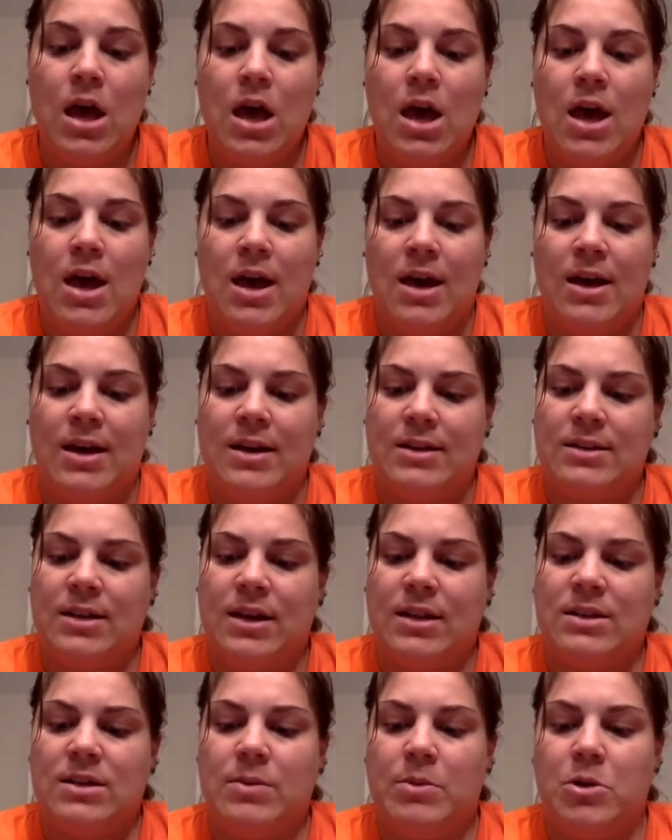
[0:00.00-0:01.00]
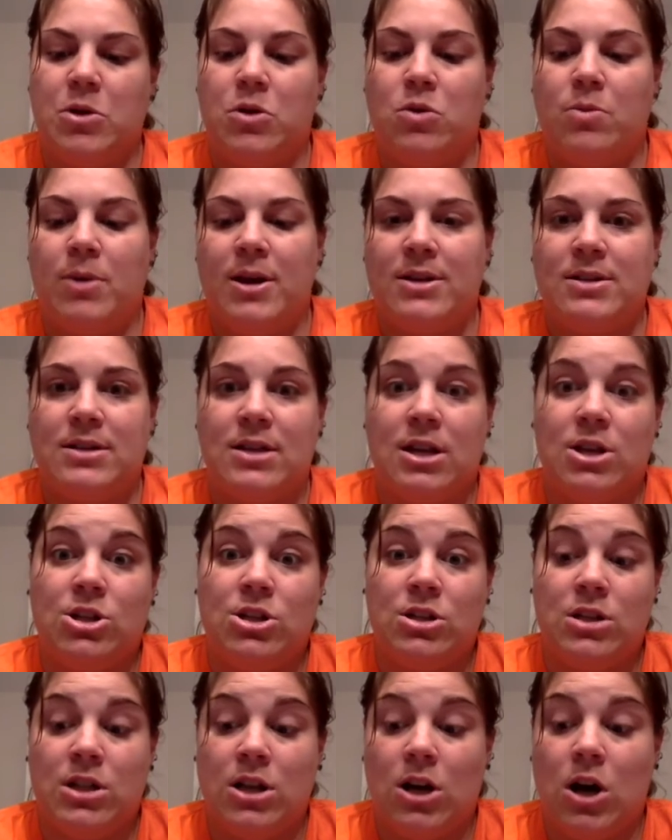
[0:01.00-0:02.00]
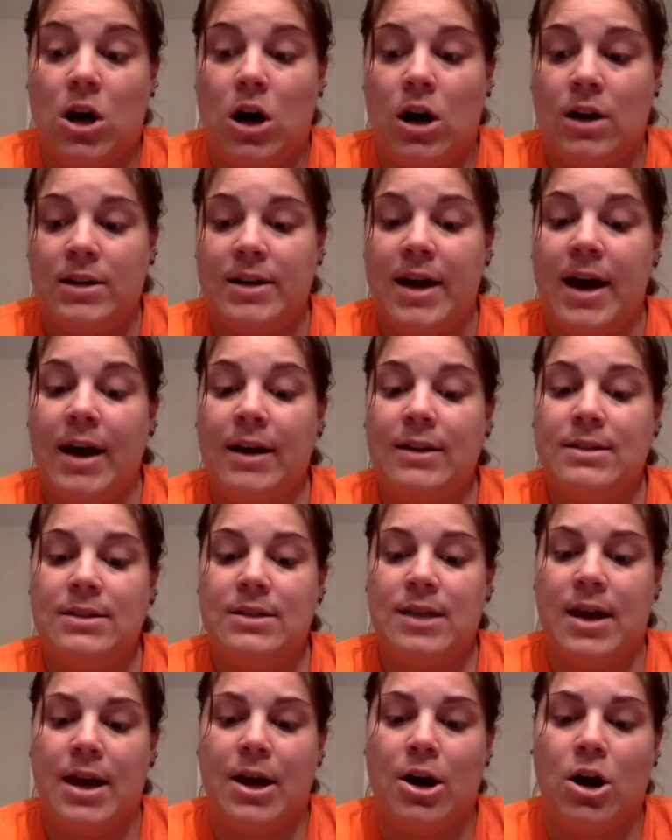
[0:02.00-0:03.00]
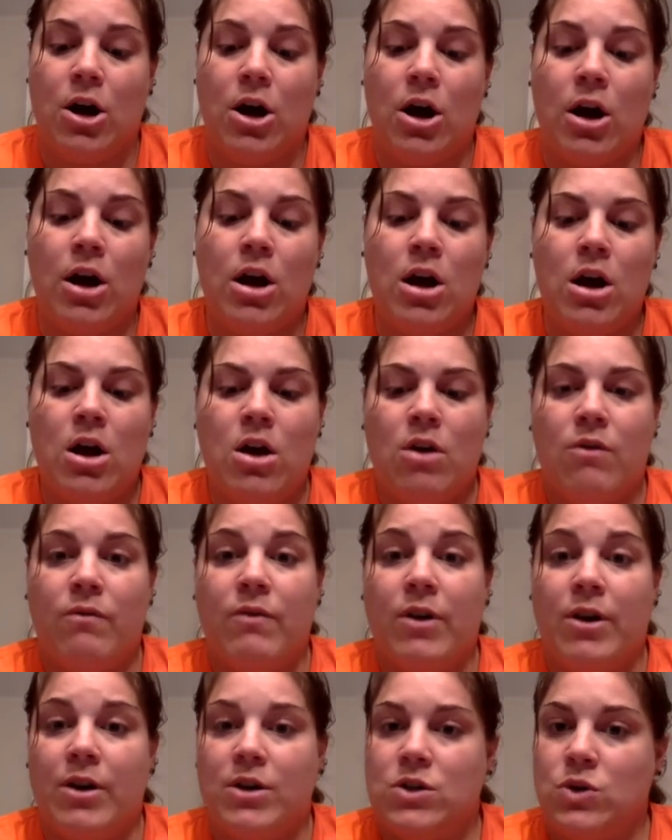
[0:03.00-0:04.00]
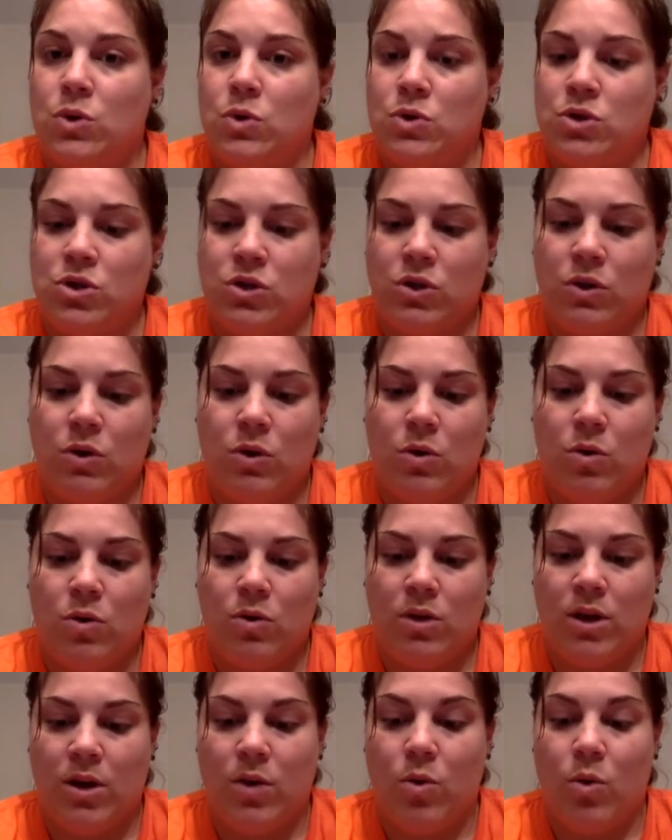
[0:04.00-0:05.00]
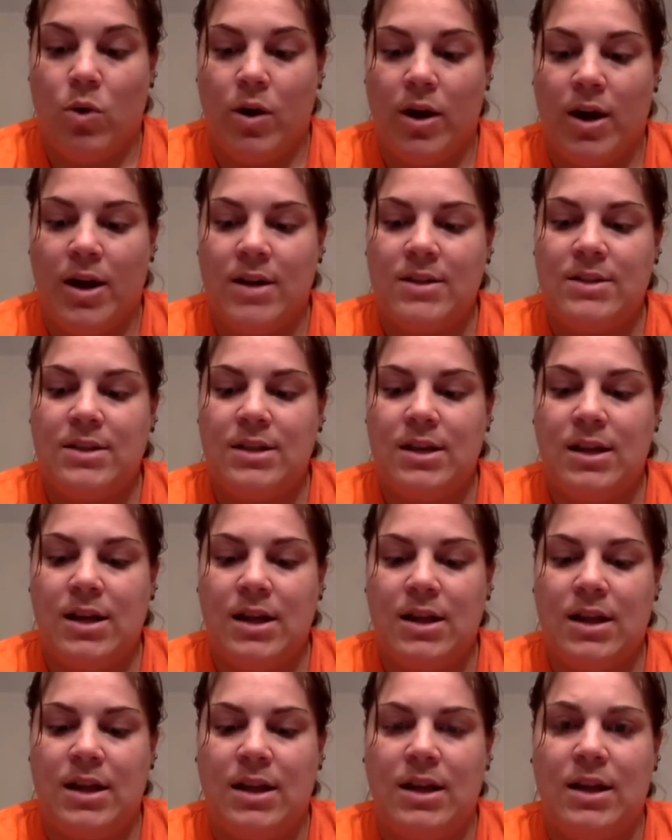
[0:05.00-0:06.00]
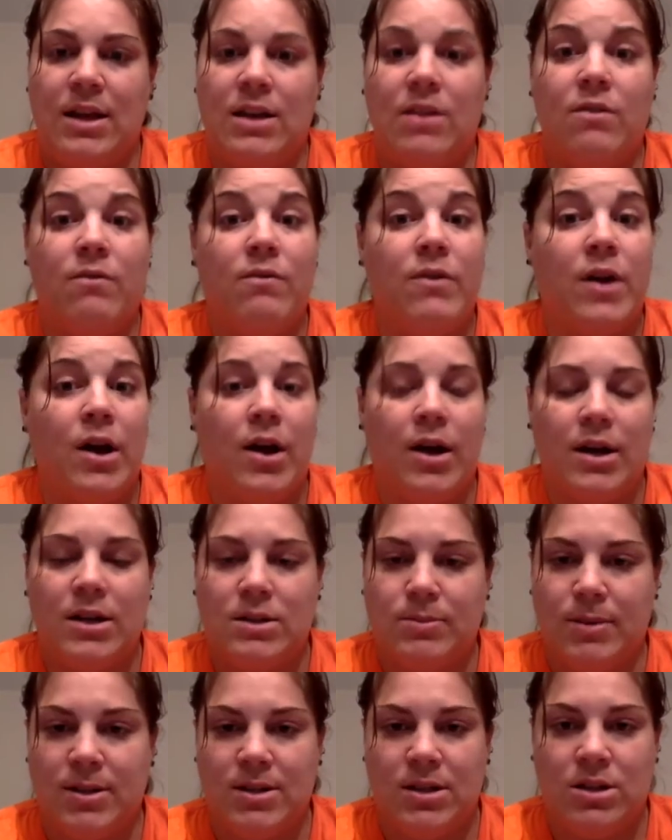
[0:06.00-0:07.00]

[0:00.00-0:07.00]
is someone who pays attention to the context. They are very socially oriented, and they need very explicit